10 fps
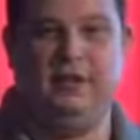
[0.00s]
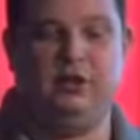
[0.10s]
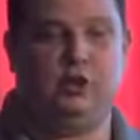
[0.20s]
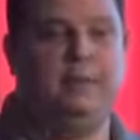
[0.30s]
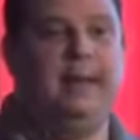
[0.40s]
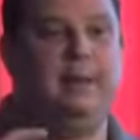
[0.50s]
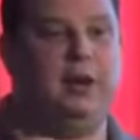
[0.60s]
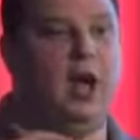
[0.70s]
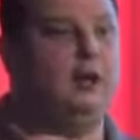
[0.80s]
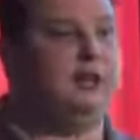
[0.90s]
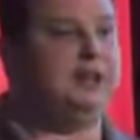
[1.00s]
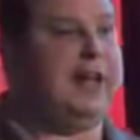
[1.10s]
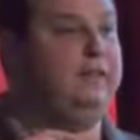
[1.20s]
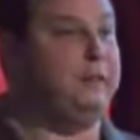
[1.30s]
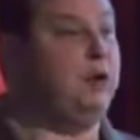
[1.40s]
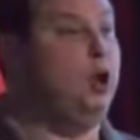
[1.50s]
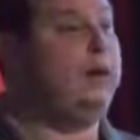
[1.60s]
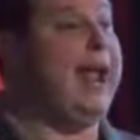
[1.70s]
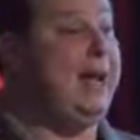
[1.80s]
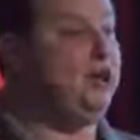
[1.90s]
So being able to understand from a
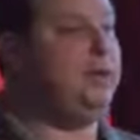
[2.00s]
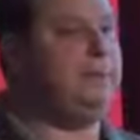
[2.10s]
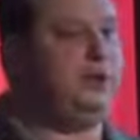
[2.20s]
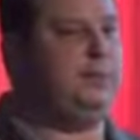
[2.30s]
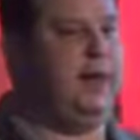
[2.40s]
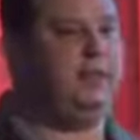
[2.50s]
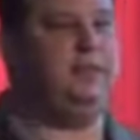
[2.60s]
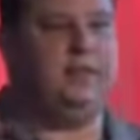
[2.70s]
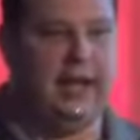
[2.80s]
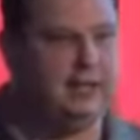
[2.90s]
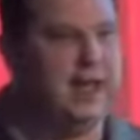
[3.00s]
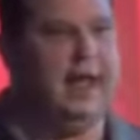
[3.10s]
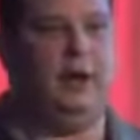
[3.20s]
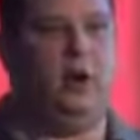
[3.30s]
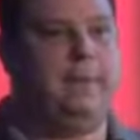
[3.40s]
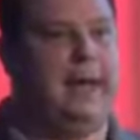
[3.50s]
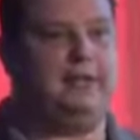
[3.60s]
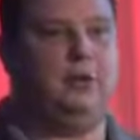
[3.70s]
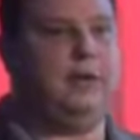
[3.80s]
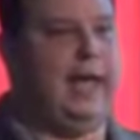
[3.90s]
location perspective, again, tying it all back
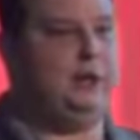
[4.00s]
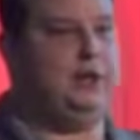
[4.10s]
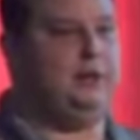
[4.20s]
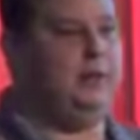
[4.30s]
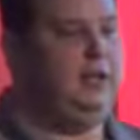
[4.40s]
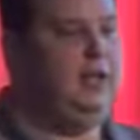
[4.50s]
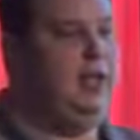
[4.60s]
to location,